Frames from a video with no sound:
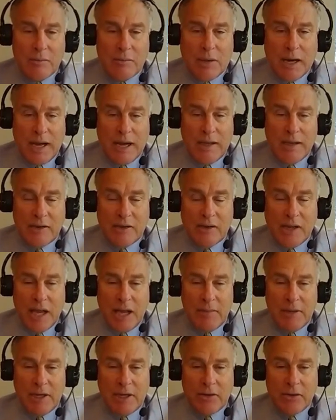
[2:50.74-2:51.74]
by
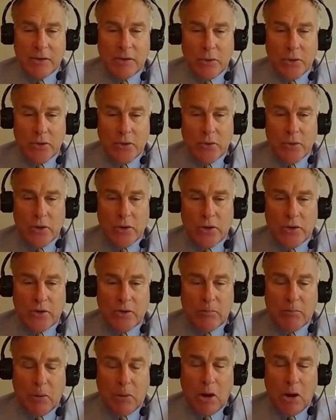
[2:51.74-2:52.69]
examining the root words,